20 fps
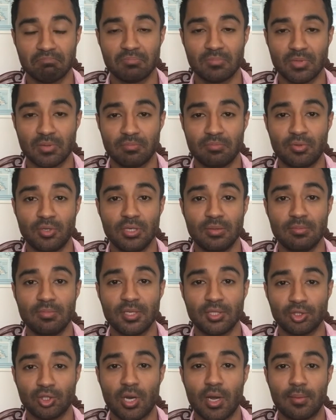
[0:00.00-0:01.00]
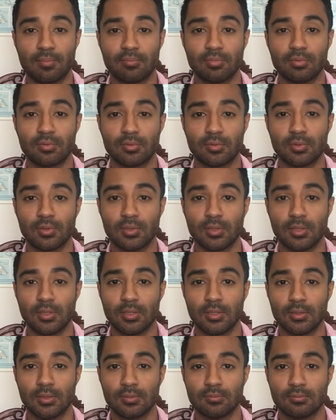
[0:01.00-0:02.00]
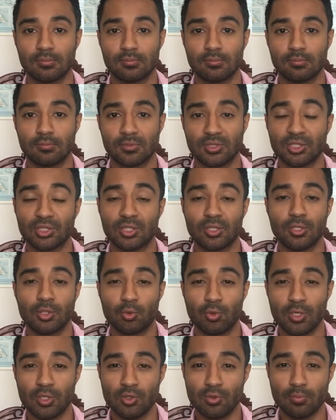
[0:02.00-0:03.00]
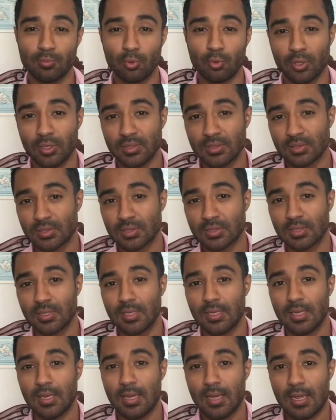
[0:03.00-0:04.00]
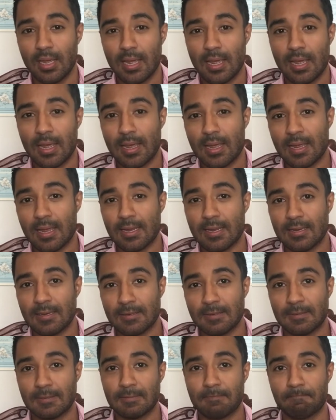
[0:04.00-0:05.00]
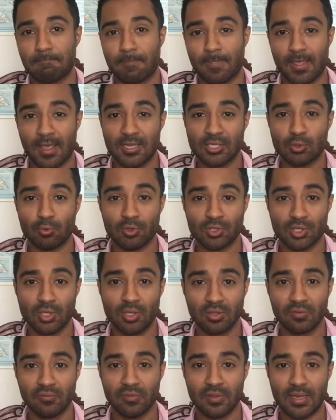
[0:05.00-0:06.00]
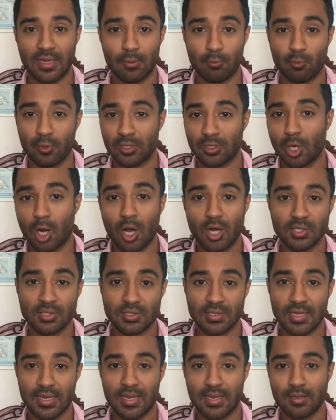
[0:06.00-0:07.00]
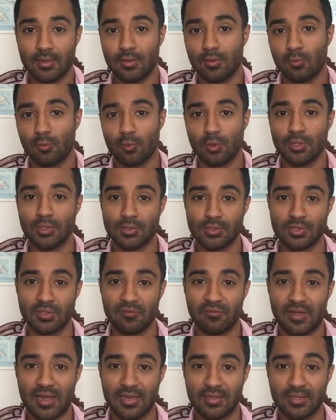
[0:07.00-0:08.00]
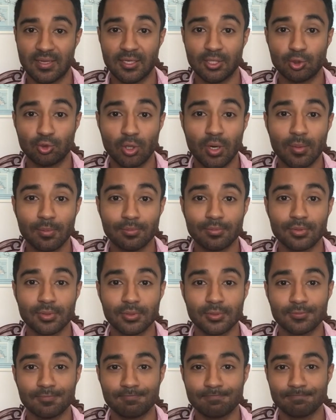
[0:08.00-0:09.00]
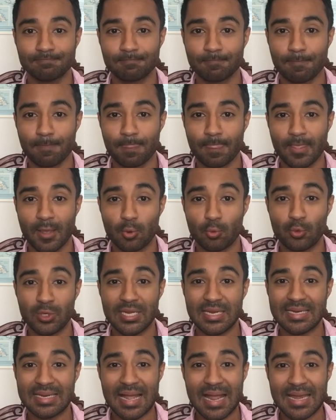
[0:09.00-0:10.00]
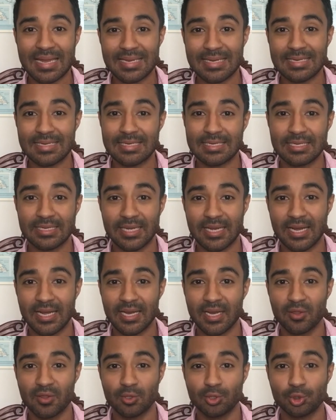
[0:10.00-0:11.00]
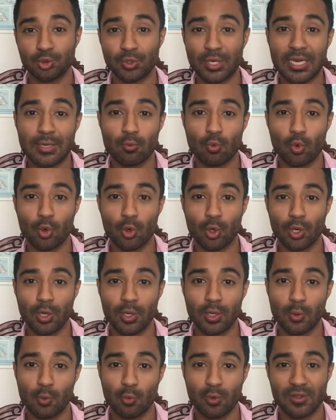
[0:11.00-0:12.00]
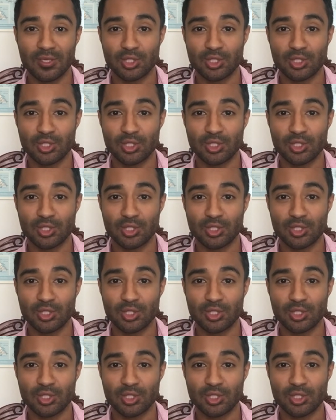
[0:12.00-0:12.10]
a pretty big drop, 622 points. And as a result of that, what caused that was the fact that Trump reignited another trade war with